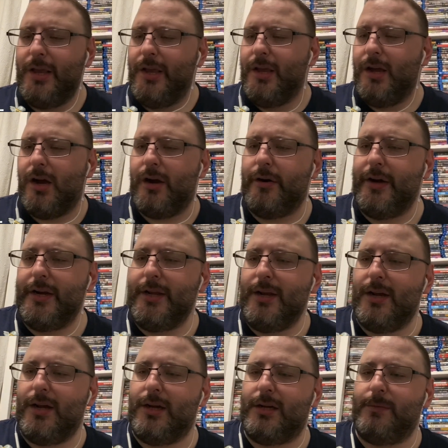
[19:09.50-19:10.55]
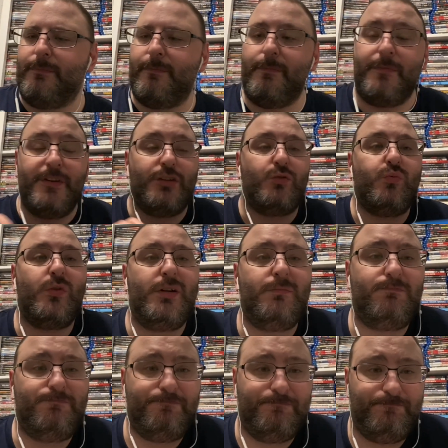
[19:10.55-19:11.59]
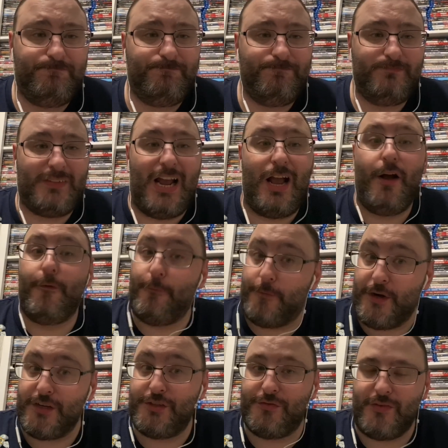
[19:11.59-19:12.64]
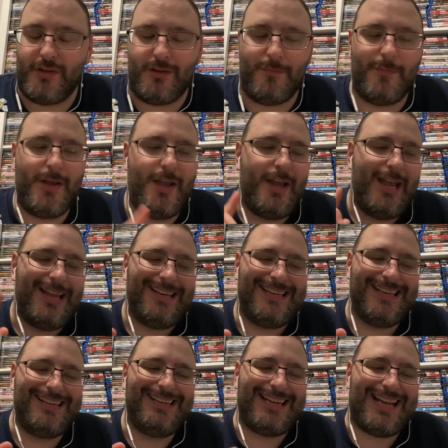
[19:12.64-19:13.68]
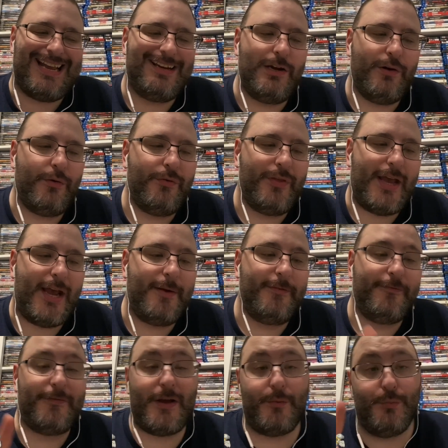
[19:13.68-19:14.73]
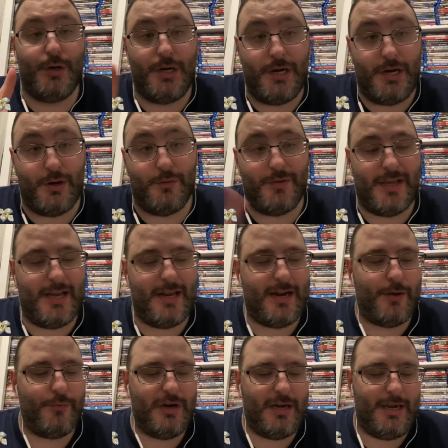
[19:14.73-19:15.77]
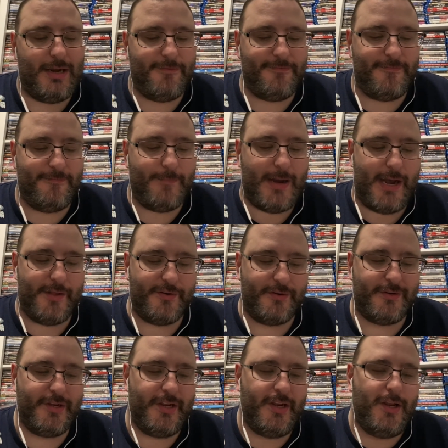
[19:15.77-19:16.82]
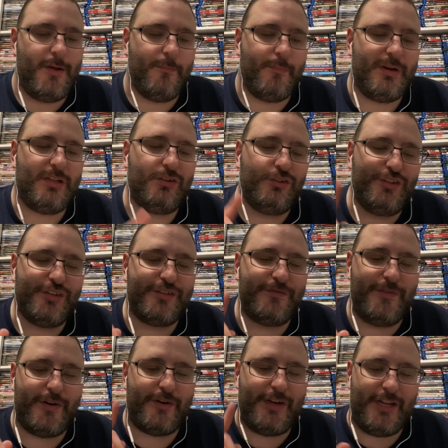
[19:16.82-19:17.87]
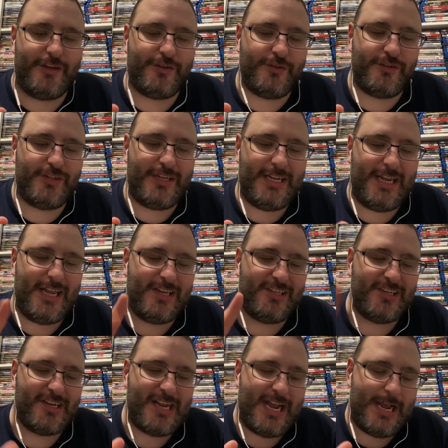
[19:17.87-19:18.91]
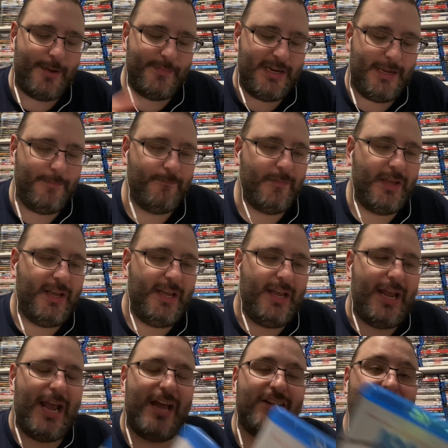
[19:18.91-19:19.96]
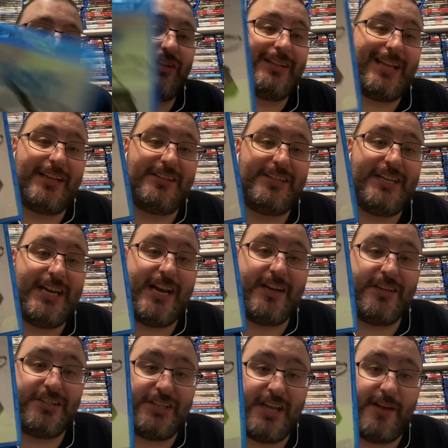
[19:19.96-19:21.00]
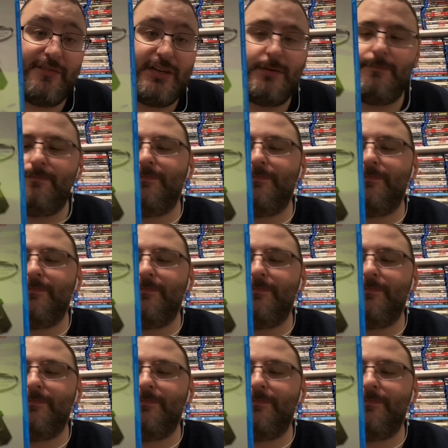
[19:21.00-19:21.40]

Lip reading: Alrighty, this one, French film. Did not know that. If I would have known that, I wouldn't have bothered. But it looked very interesting, and it's a comedy, and it's called 1987.